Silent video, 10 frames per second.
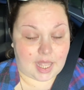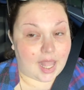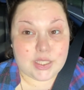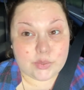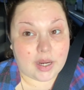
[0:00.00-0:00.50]

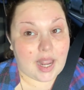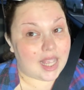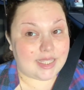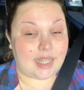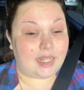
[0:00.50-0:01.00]
That's right,
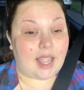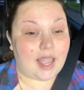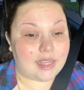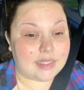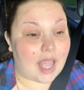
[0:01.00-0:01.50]
I said it,
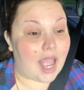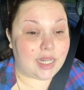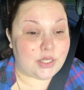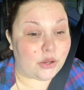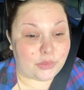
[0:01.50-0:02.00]
guys. I
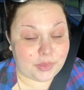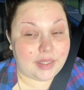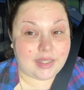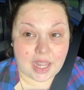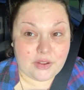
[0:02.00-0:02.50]
don't
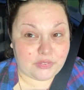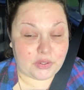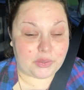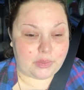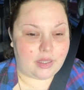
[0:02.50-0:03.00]
really like
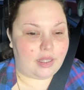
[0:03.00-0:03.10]
fruit.